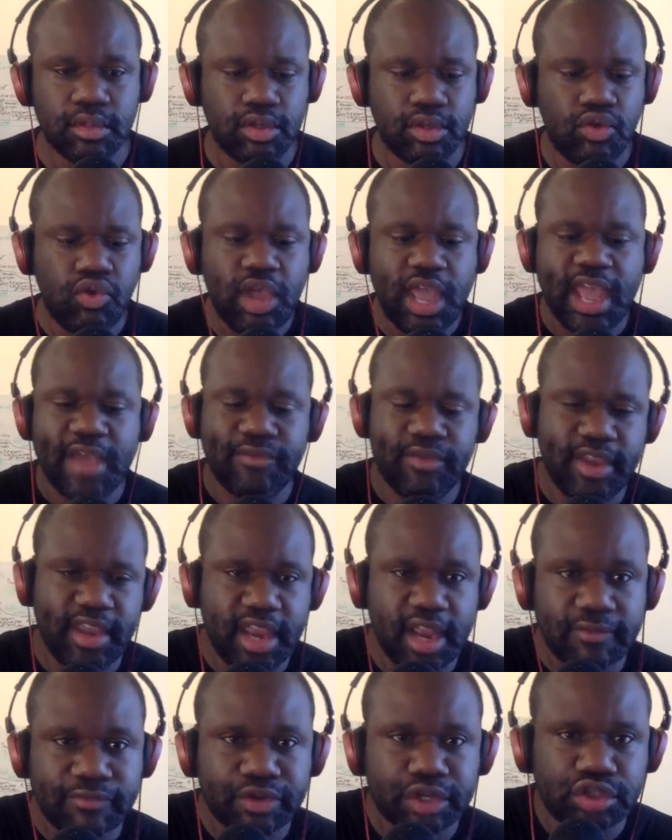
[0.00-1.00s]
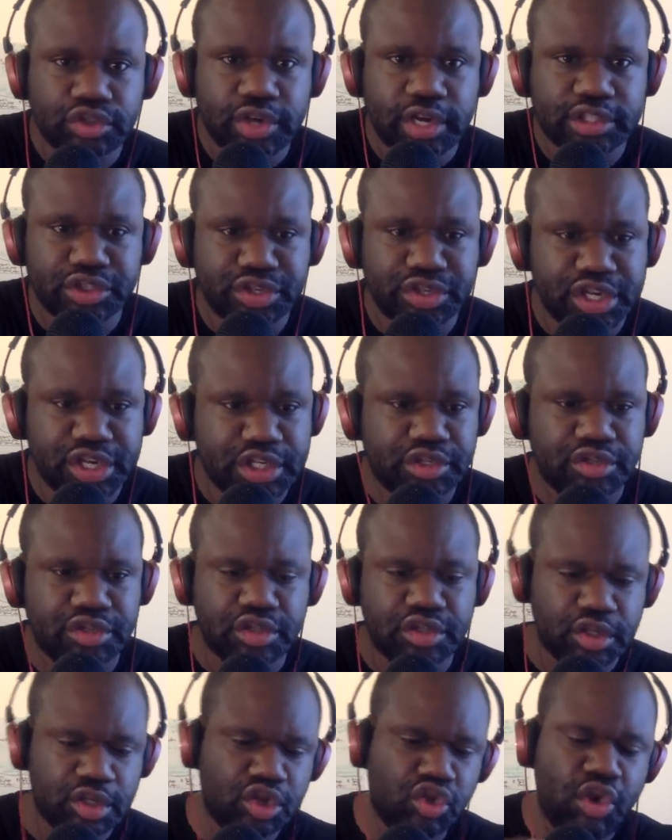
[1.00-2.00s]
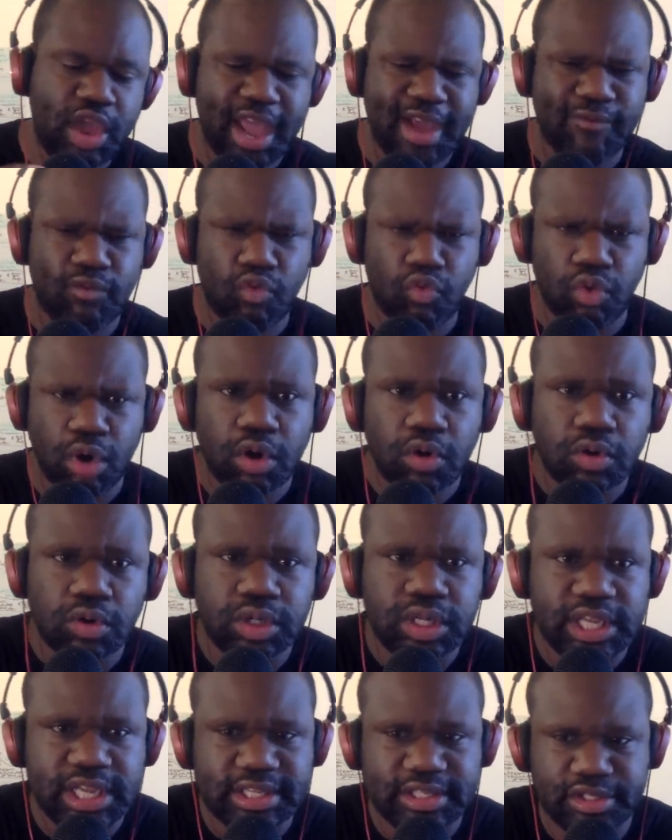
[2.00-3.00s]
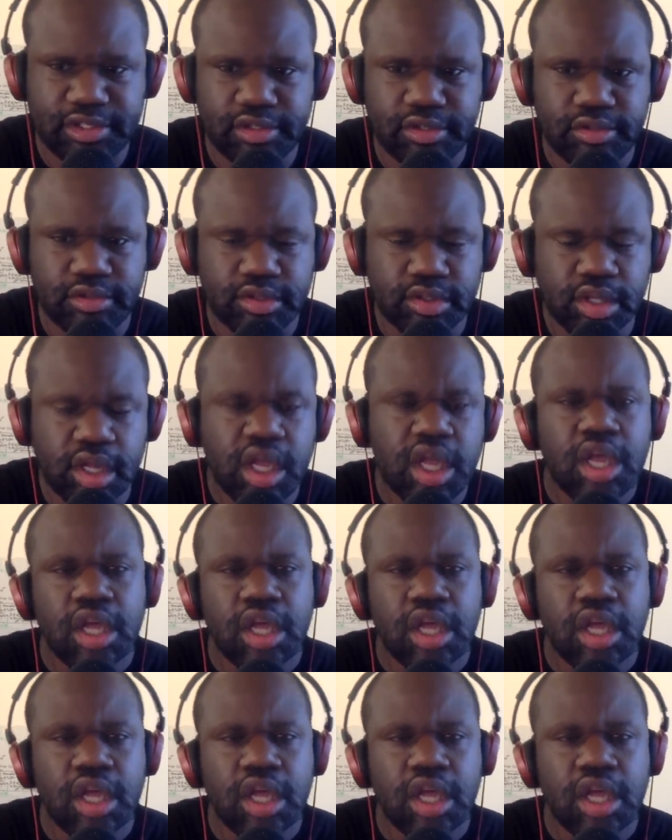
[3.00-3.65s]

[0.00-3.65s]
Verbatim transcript: you have infrastructure issues, you have road issues,